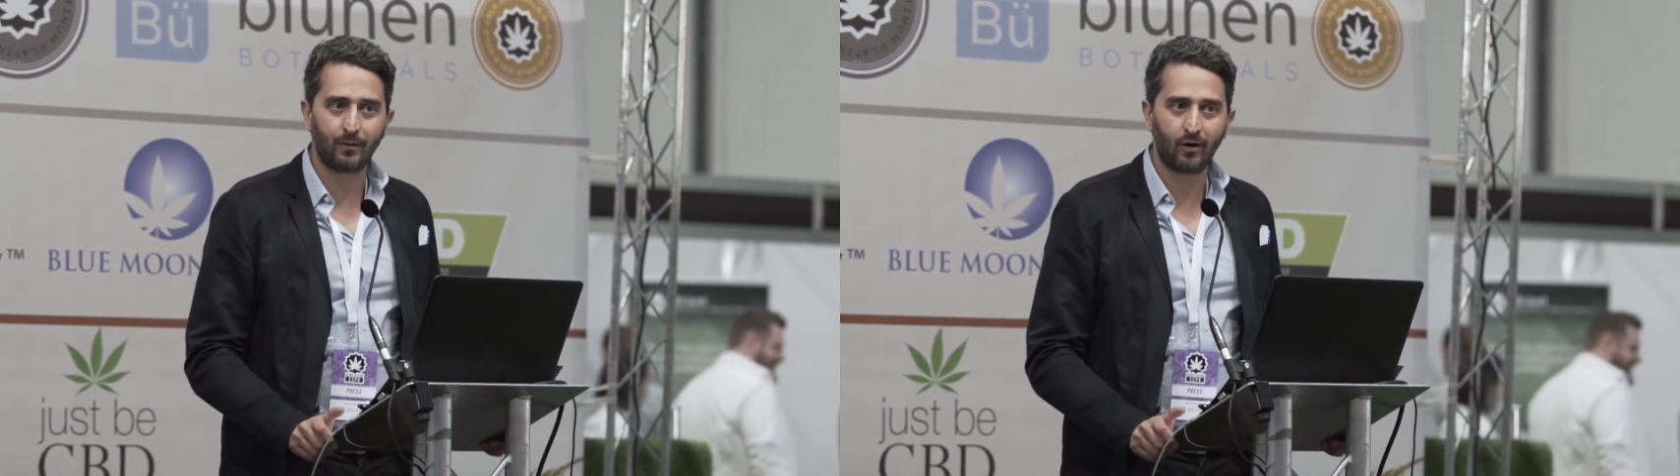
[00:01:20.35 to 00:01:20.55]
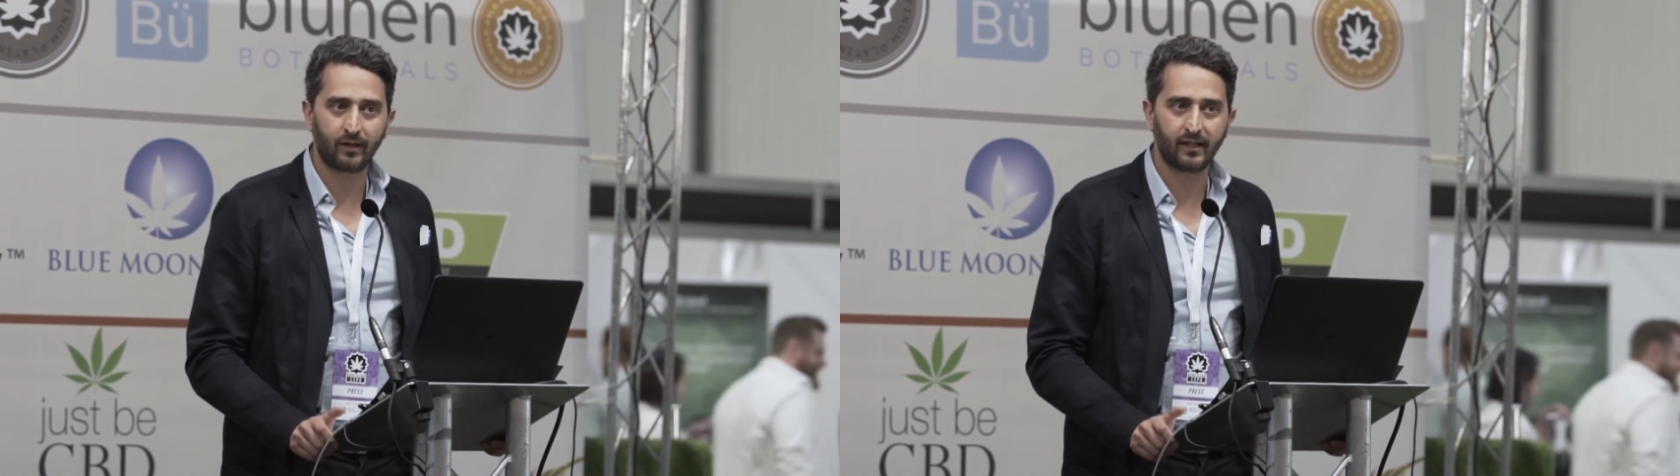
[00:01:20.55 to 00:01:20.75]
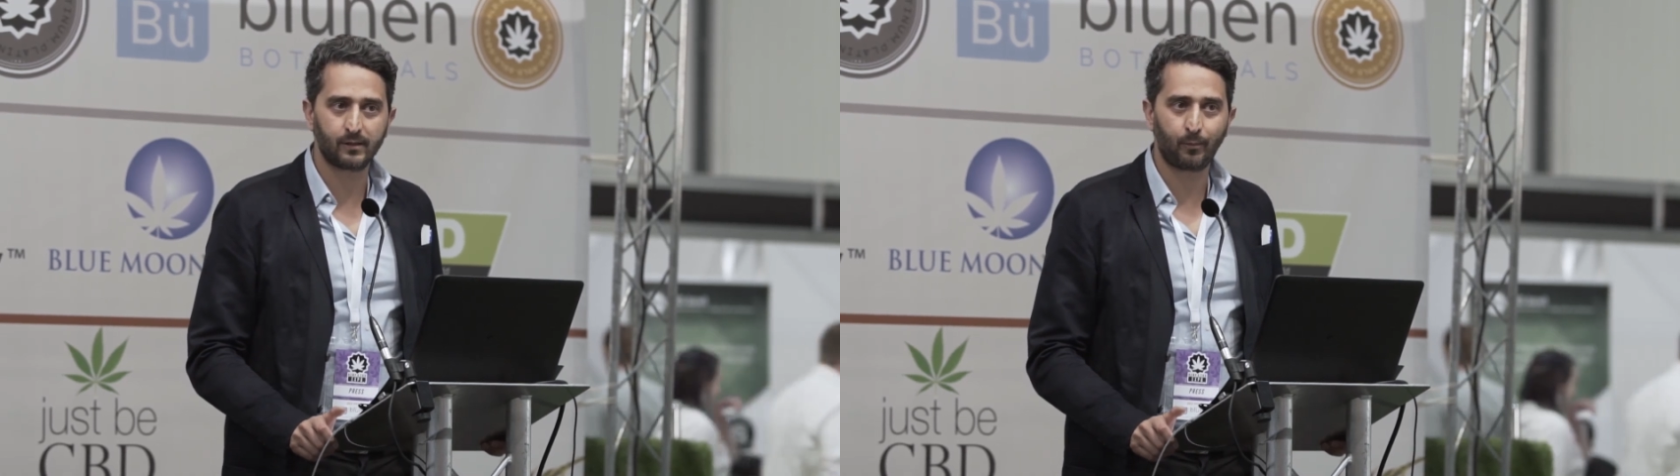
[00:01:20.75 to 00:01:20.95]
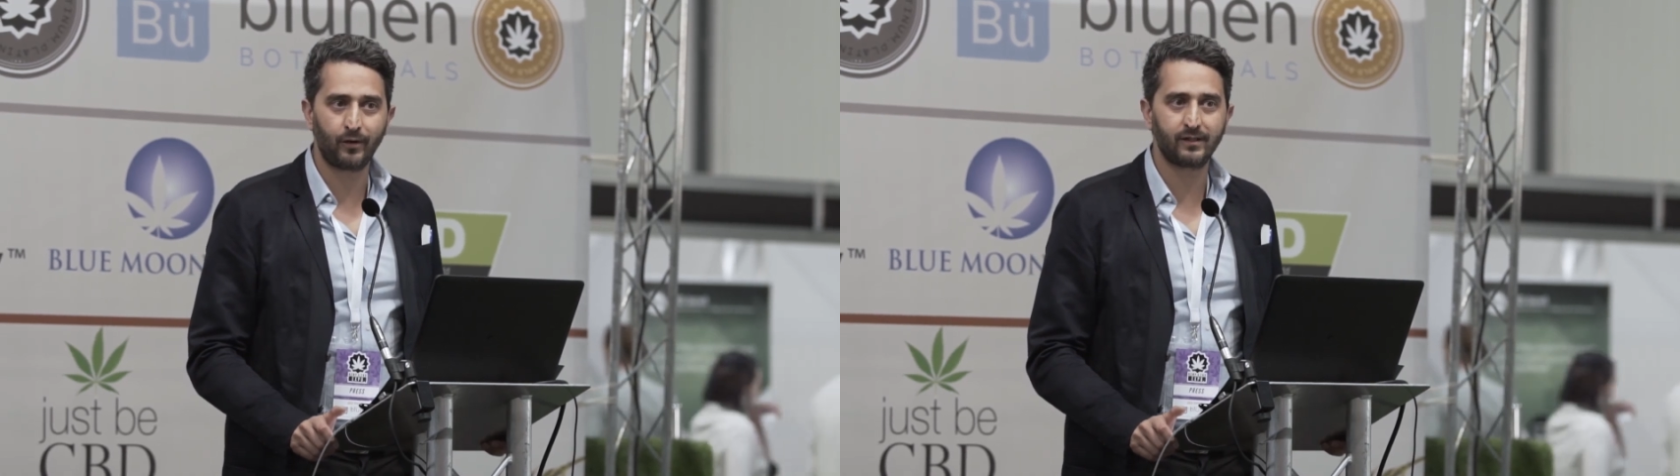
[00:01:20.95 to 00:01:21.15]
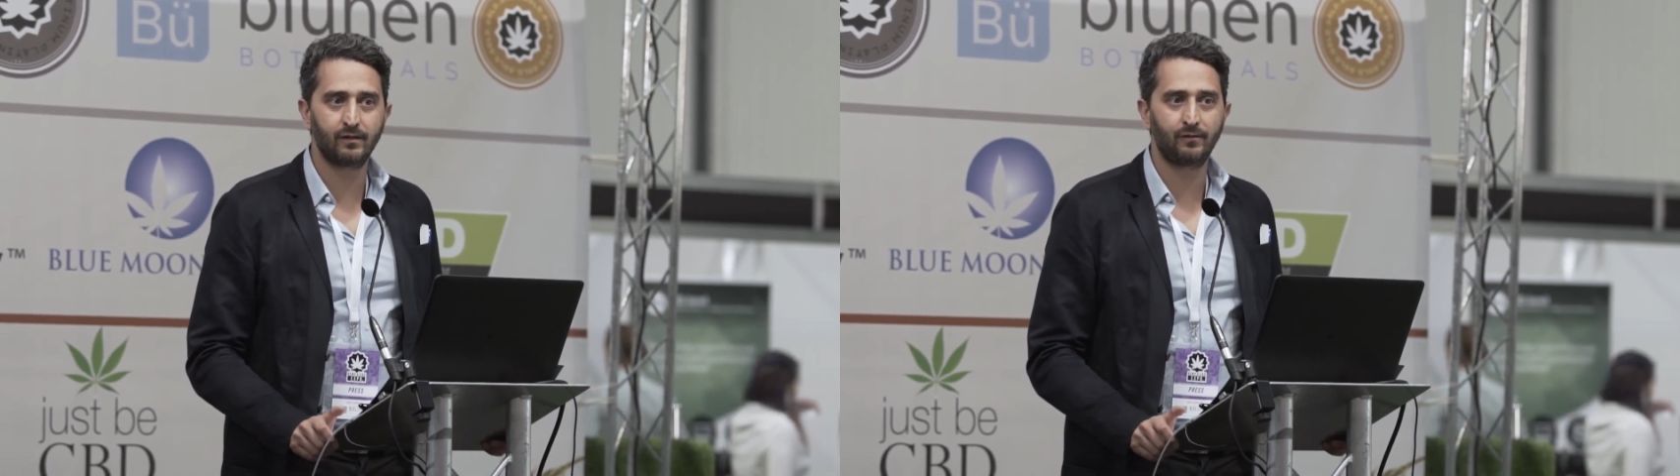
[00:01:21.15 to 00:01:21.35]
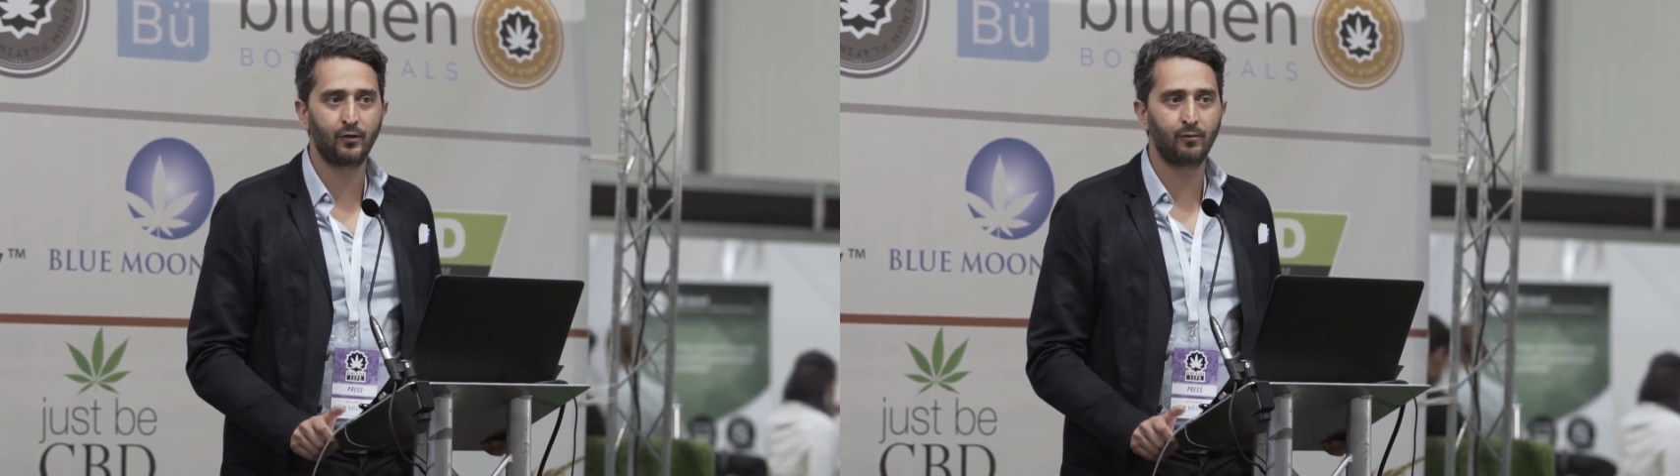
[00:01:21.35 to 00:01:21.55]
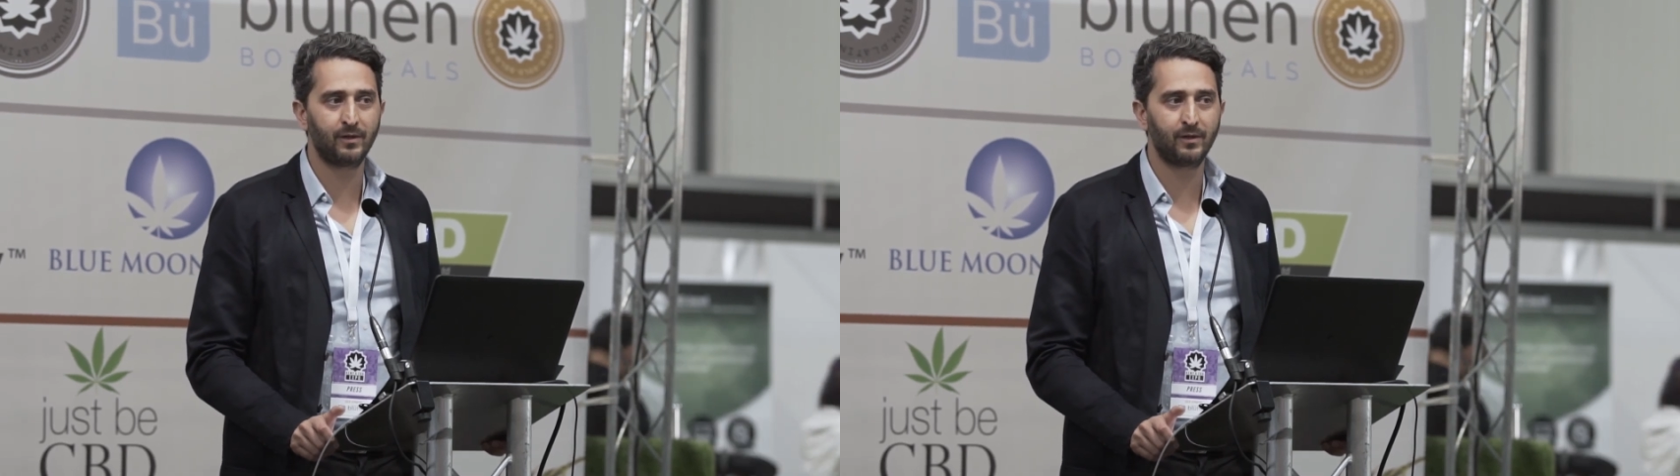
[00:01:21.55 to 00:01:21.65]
markets point of view,